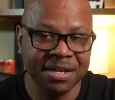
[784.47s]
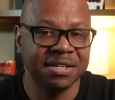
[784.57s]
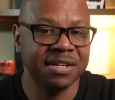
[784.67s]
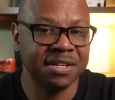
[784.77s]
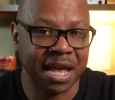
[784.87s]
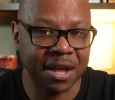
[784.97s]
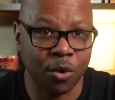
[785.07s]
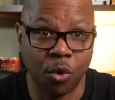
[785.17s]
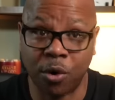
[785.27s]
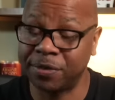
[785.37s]
today
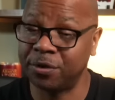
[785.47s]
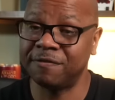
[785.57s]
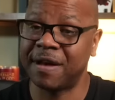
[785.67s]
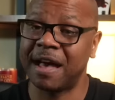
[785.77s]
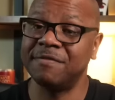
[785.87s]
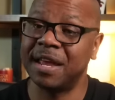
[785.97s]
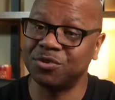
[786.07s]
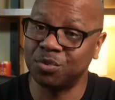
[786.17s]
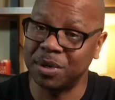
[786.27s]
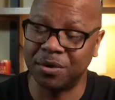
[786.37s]
or 8:35
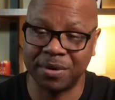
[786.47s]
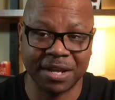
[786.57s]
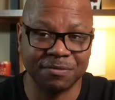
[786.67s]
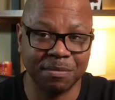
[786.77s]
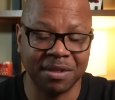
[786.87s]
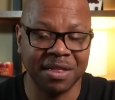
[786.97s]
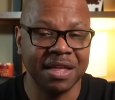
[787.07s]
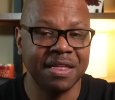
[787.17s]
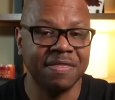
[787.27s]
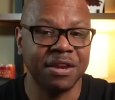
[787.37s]
next week or next month
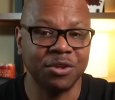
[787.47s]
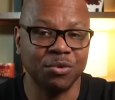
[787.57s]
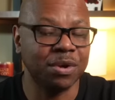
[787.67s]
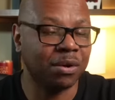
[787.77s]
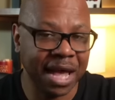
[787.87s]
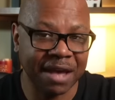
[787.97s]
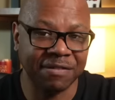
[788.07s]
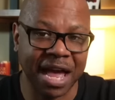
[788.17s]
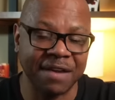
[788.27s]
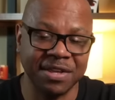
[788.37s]
that you don't have
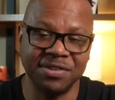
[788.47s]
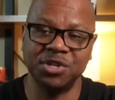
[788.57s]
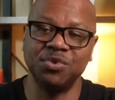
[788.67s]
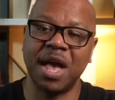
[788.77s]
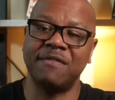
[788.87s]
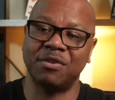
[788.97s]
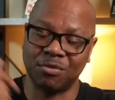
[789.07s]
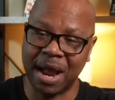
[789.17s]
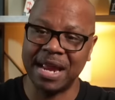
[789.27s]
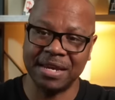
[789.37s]
life. He says you have it
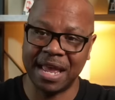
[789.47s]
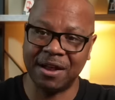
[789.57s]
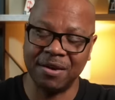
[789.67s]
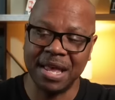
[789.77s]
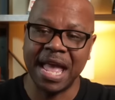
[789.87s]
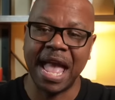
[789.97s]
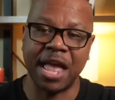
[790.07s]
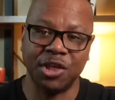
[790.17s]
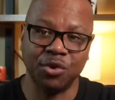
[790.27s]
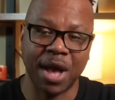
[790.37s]
right now
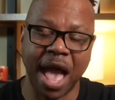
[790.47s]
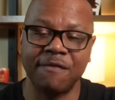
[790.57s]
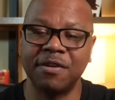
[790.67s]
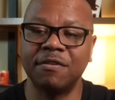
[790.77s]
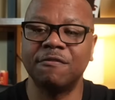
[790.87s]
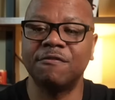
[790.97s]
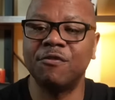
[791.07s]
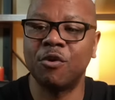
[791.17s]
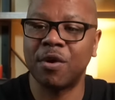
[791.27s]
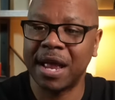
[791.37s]
and you'll have it
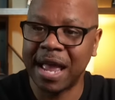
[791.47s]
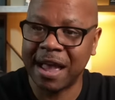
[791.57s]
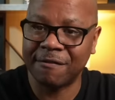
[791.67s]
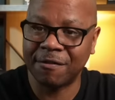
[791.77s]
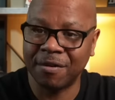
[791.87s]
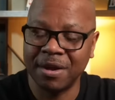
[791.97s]
forever.